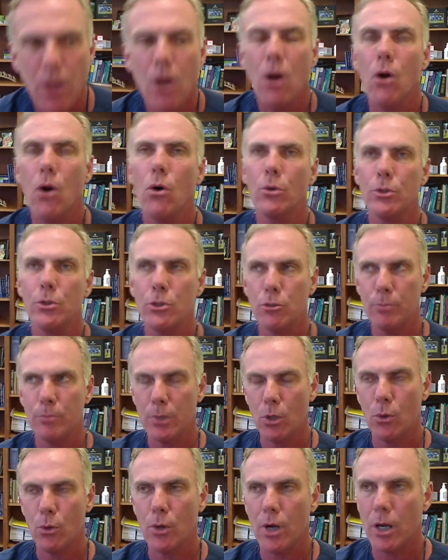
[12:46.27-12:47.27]
Oh, this has been
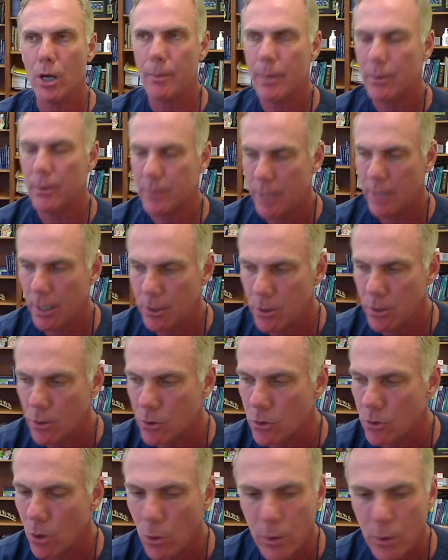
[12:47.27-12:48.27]
going on about 10
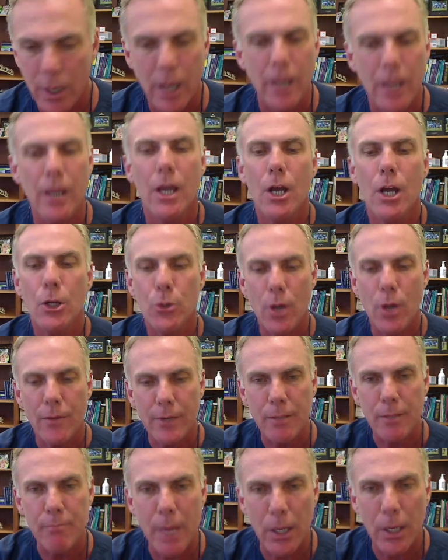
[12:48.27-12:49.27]
years. Okay. Do you have
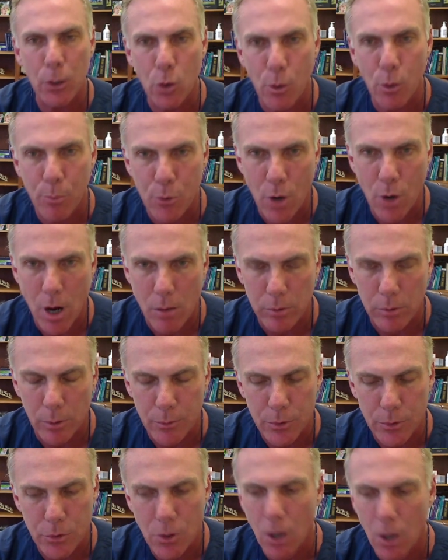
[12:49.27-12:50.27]
any medical
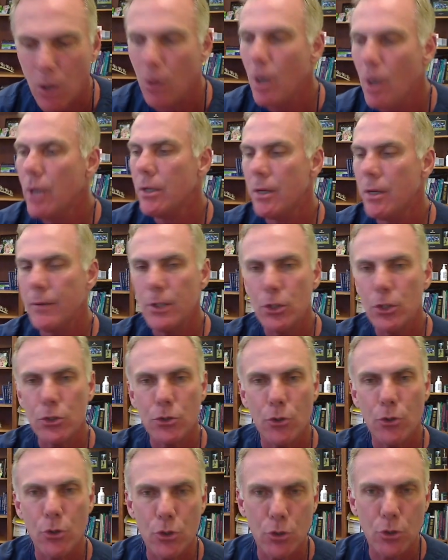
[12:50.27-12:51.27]
problems? No. Do you have any
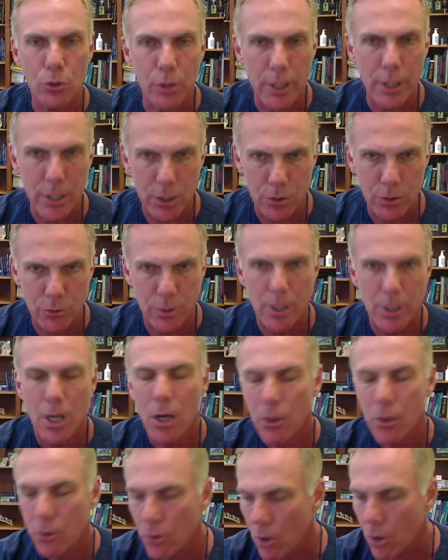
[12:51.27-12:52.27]
surgical history?
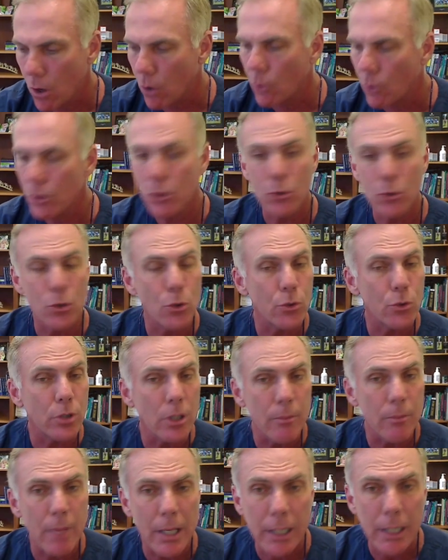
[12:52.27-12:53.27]
No. You use any
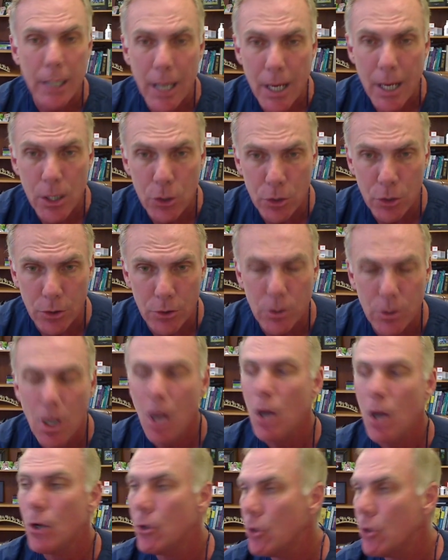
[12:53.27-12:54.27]
medications?
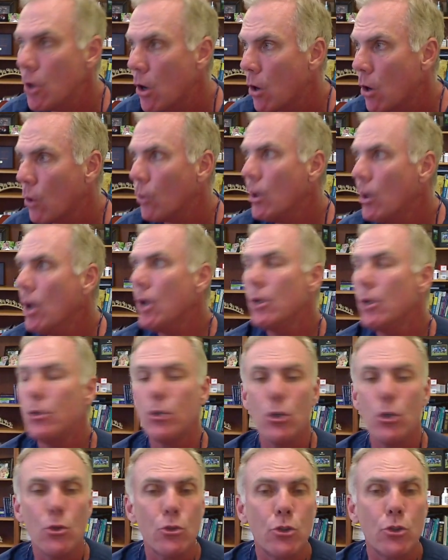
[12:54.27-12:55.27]
No. Do
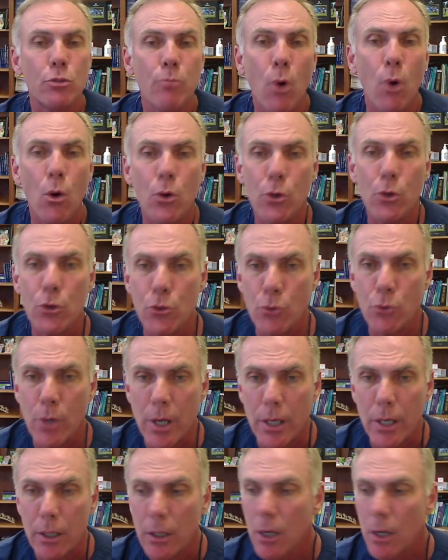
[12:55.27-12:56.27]
you smoke or
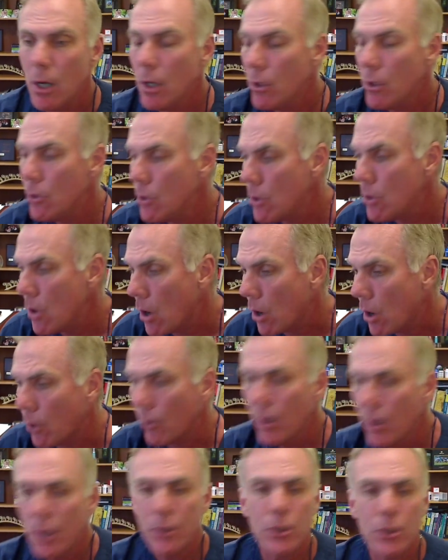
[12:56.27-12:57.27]
drink? No.
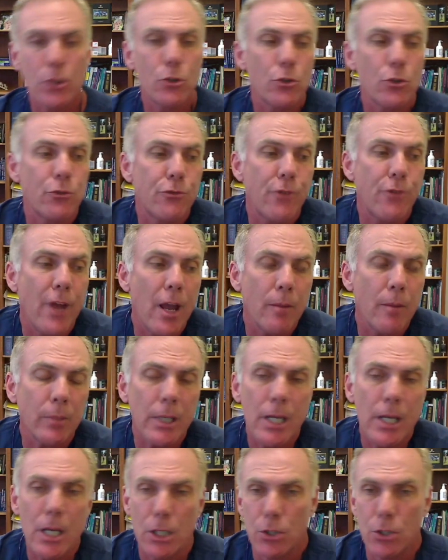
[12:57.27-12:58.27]
Does your family
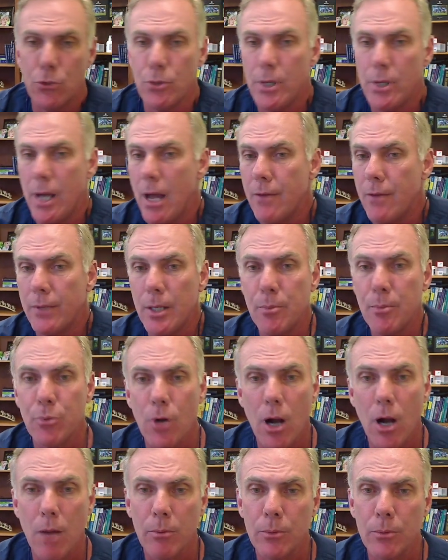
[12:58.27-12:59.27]
history have any
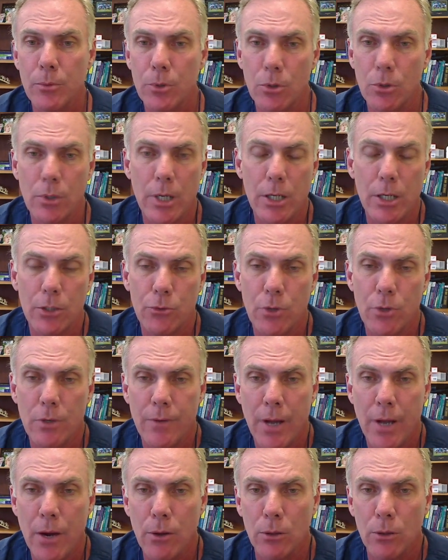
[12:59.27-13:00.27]
problems or history of
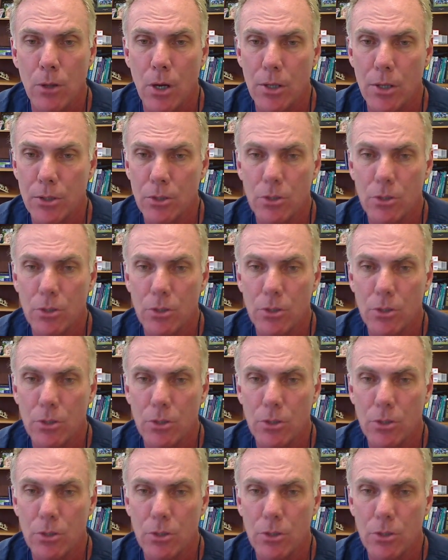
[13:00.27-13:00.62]
hair loss?